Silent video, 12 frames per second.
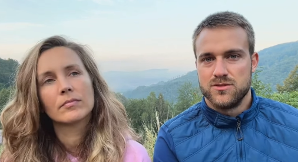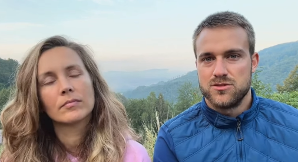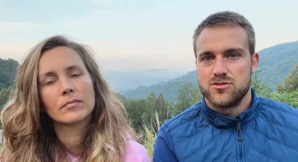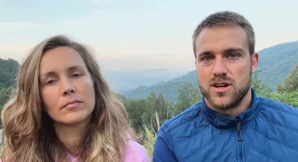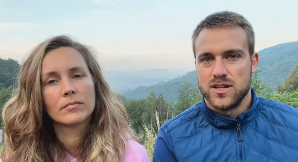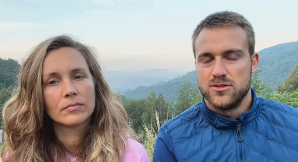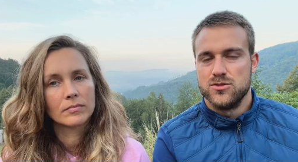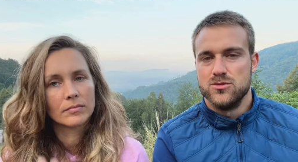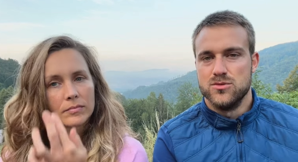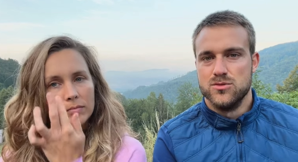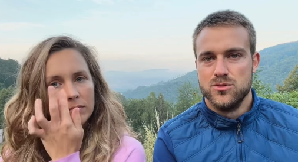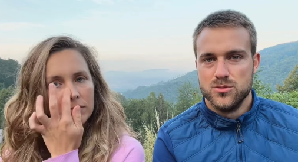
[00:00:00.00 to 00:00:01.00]
Speaker 1: tried to
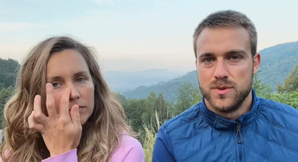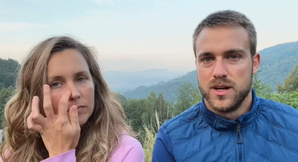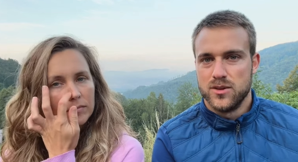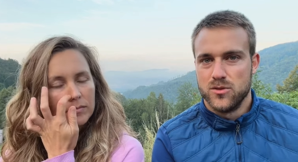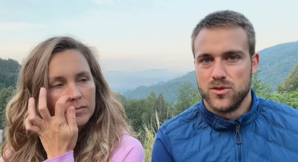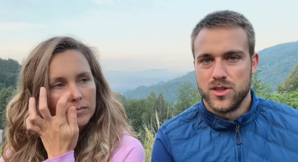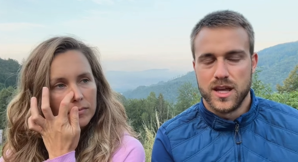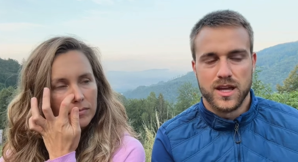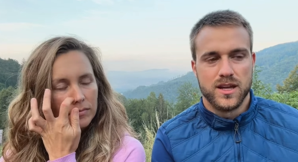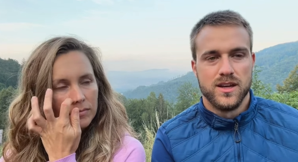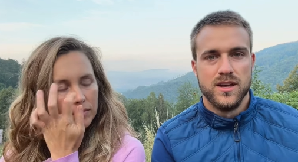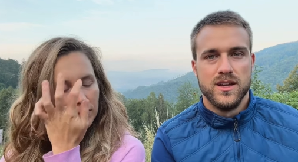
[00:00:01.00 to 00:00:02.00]
do my own thing
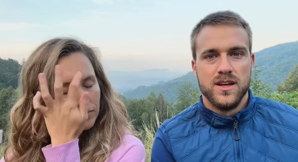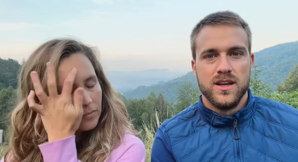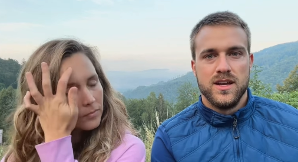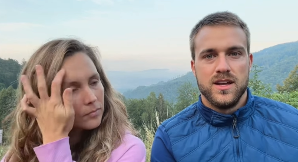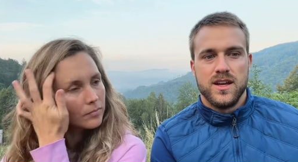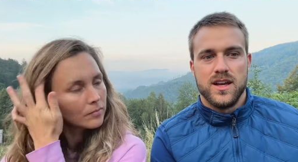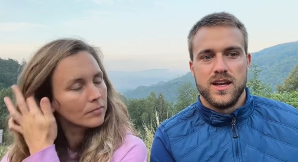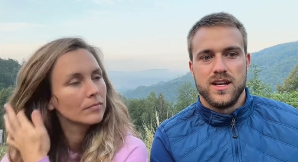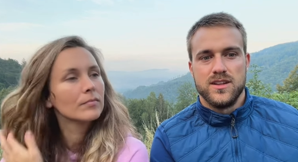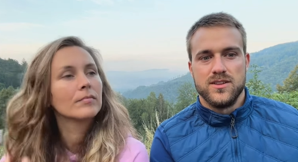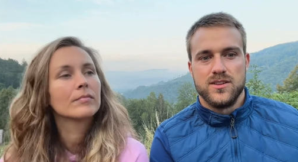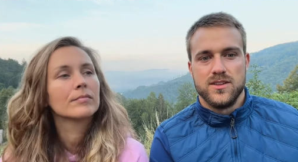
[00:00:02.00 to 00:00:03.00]
mm-hmm.
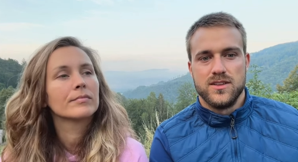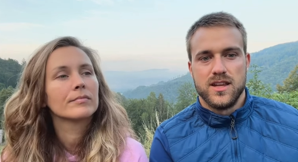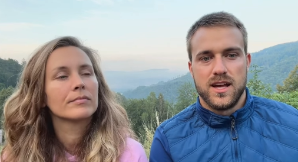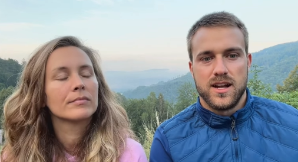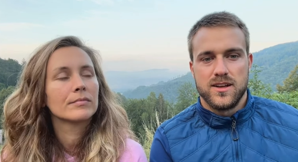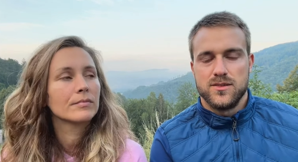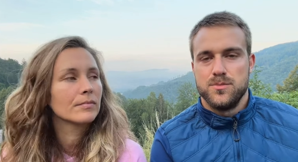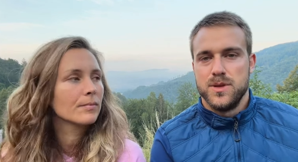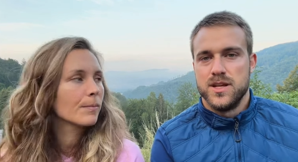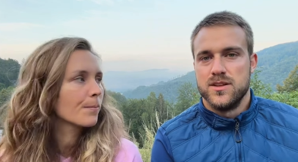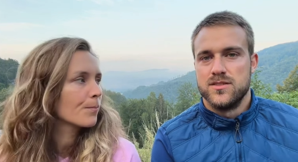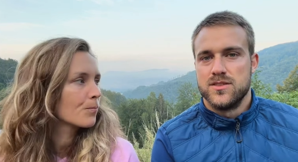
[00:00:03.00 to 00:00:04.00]
and that has been
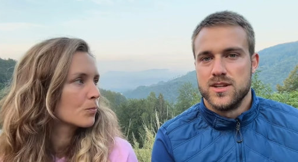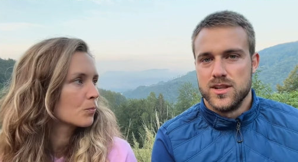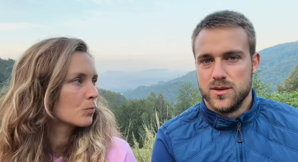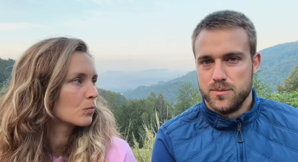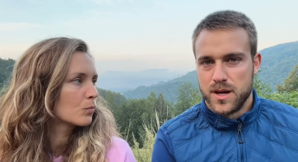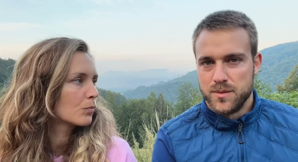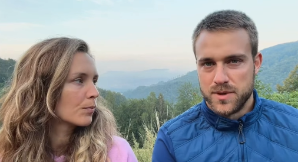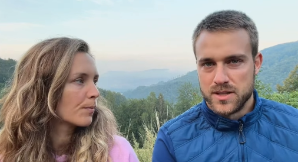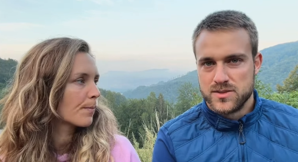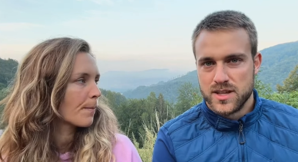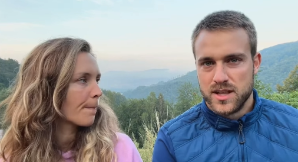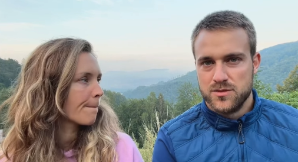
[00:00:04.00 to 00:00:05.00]
instilled by
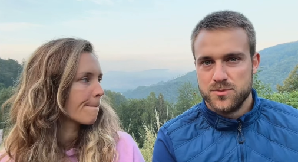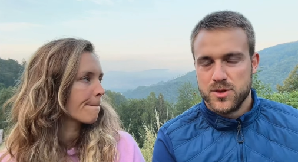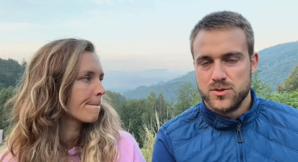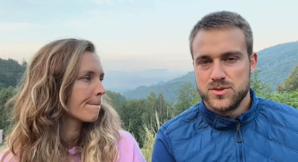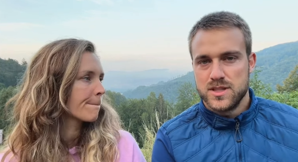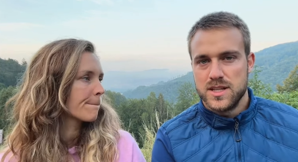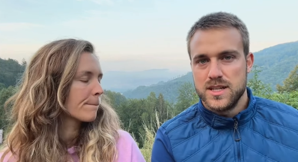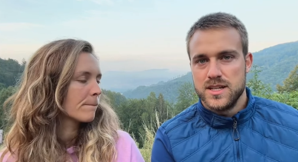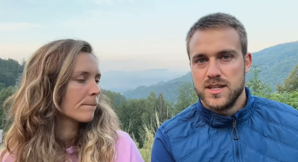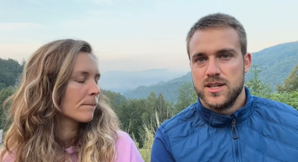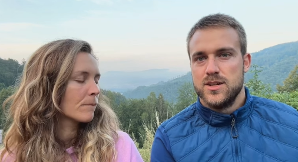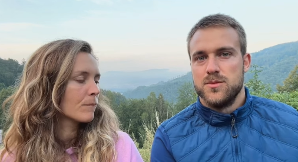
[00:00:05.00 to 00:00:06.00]
myself mostly
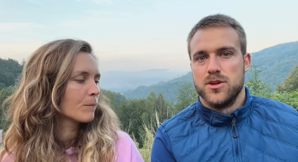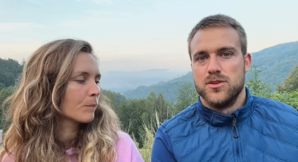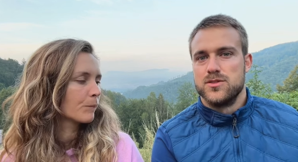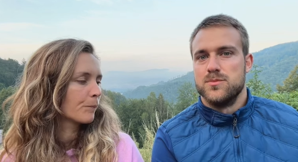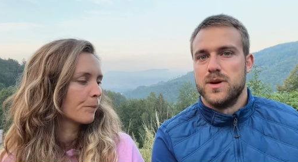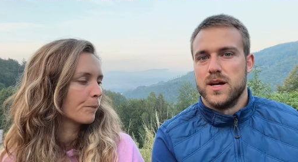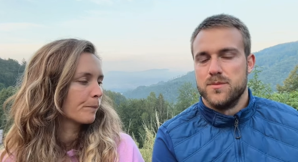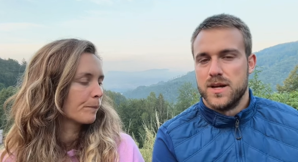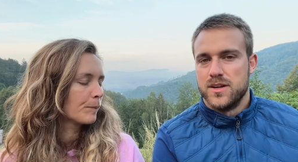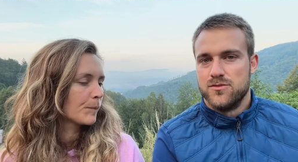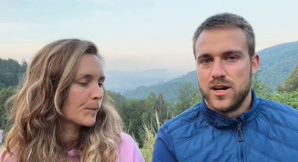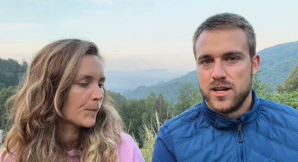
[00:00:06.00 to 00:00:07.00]
but also by my
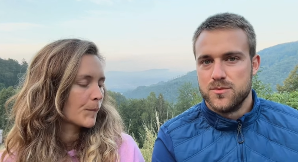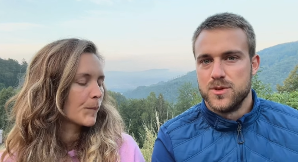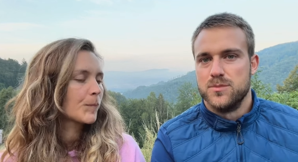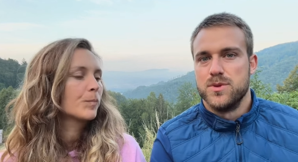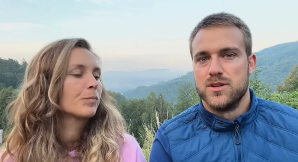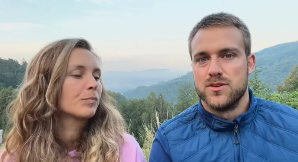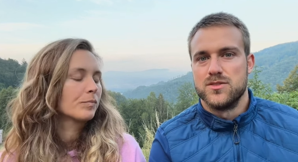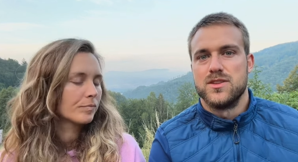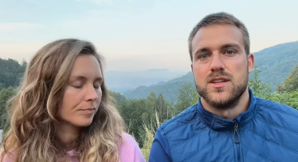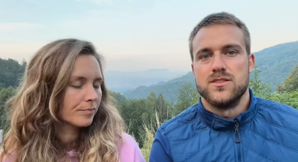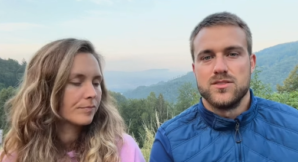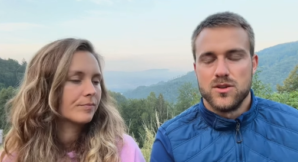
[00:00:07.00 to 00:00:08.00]
environment because they
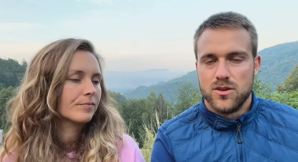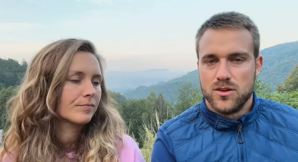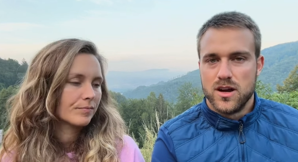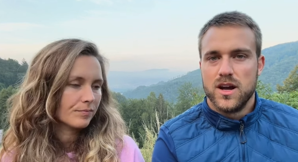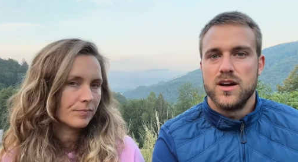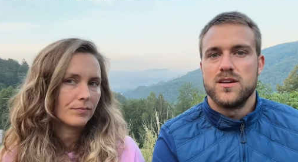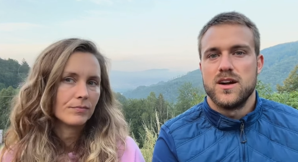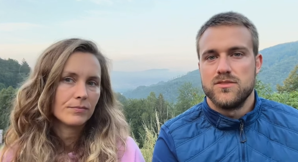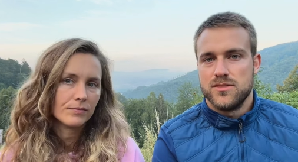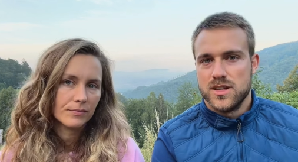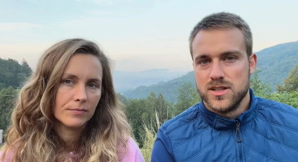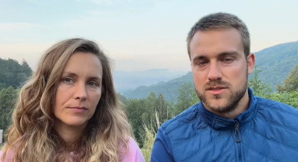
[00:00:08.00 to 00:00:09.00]
saw ah
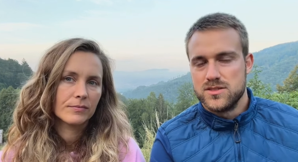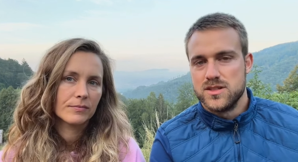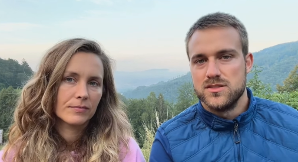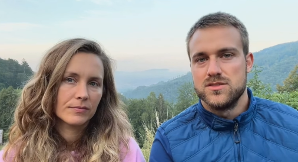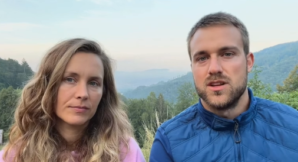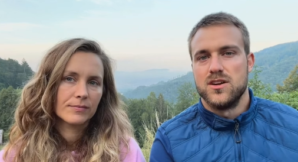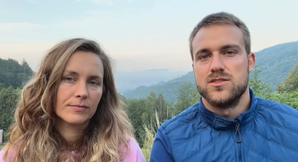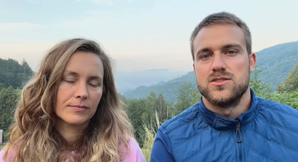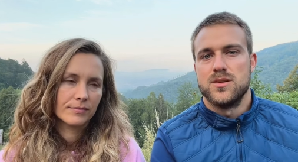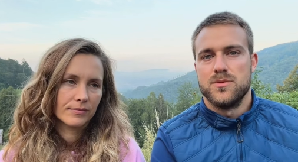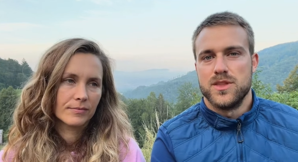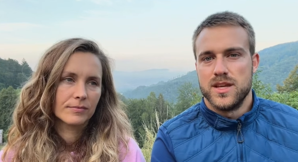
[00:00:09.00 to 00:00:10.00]
raphael he still starts
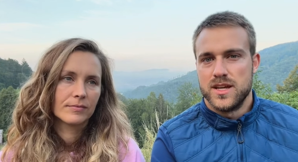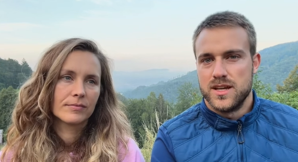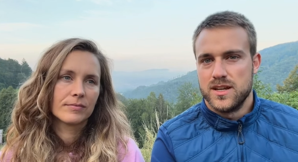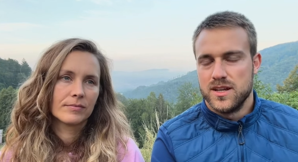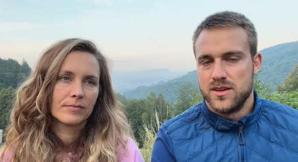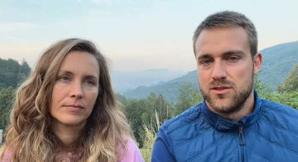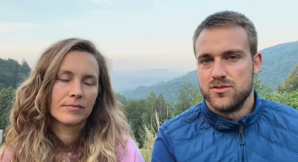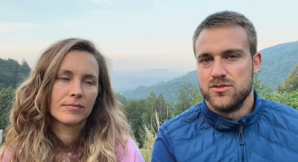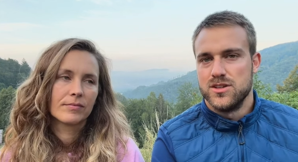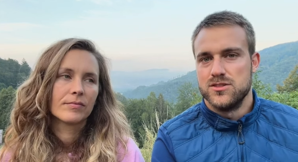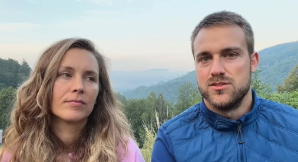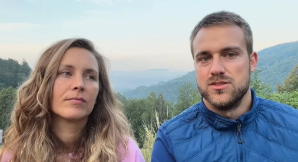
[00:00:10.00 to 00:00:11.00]
something and he never
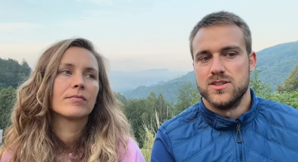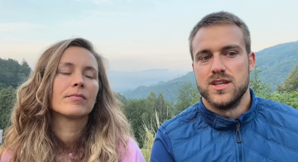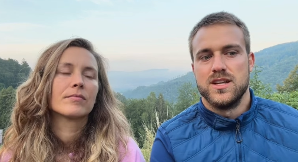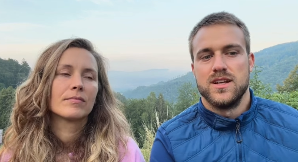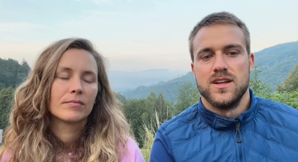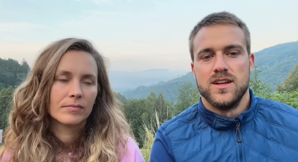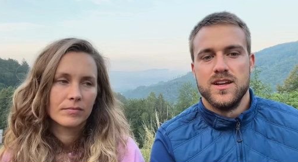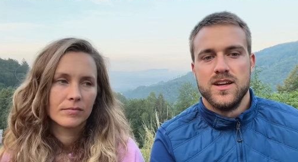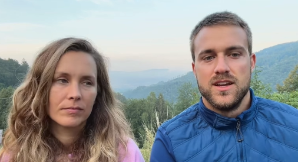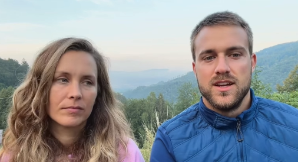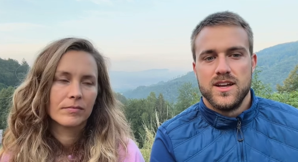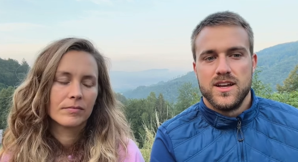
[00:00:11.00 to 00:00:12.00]
finishes it
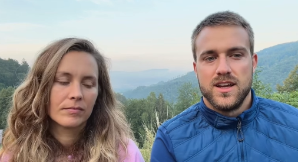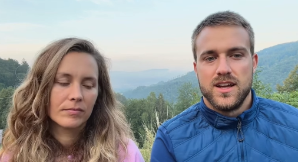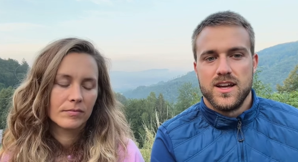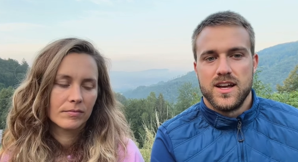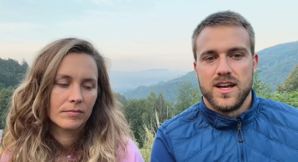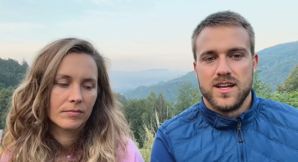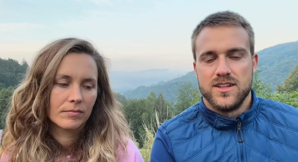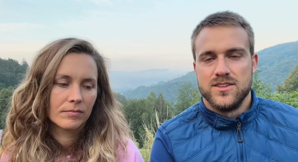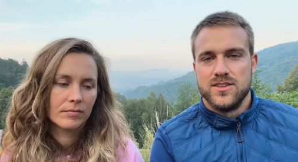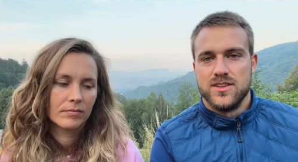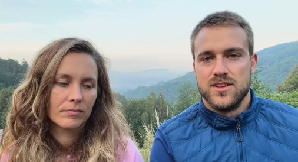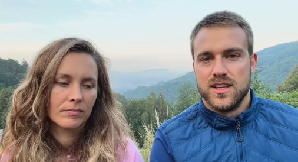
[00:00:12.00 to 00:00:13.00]
and
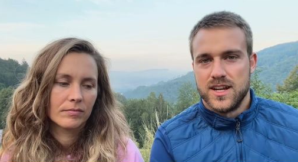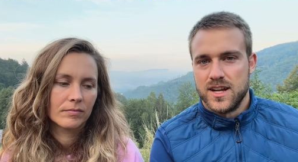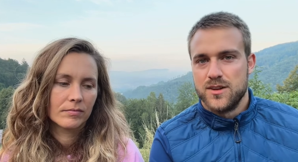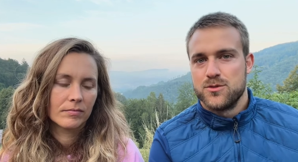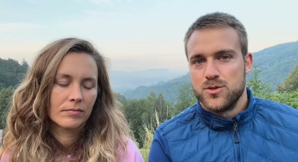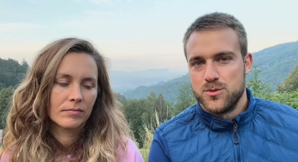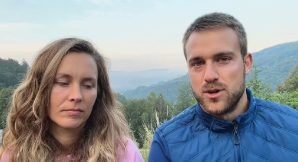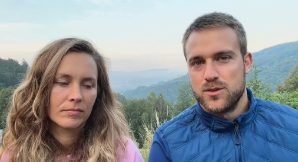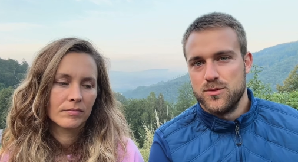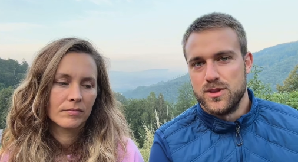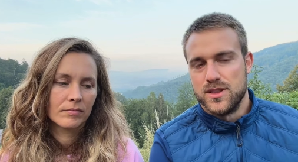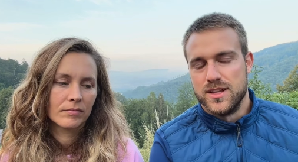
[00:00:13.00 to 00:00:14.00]
then i have to work
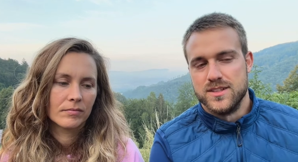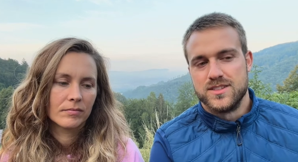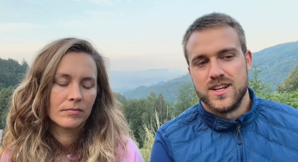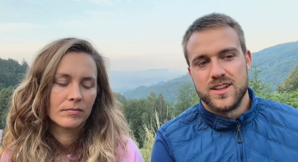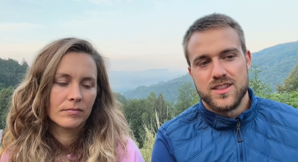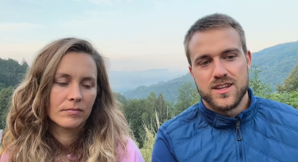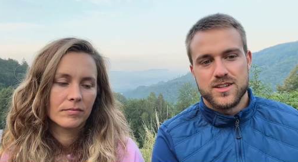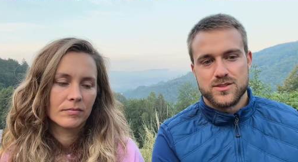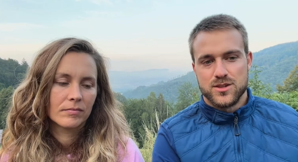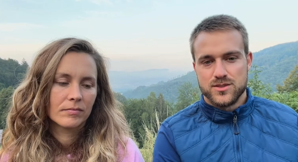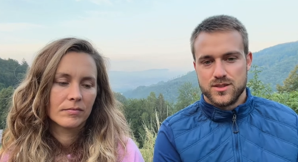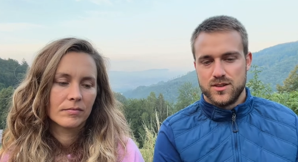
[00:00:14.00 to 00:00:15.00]
with this and i think it's
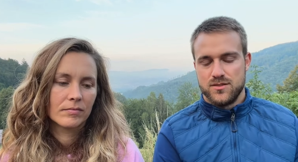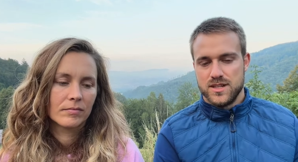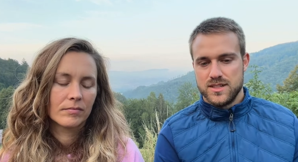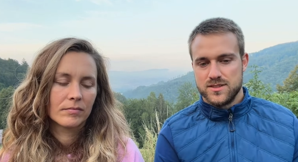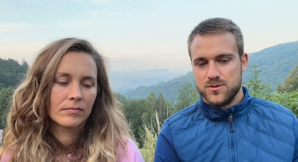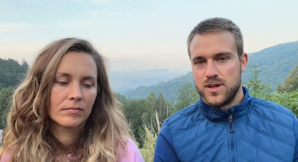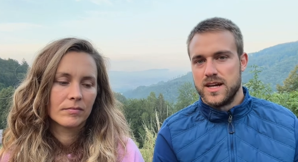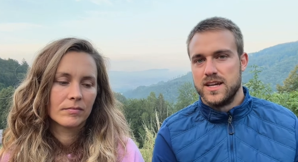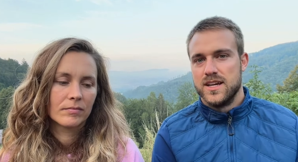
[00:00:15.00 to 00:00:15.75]
also the reason why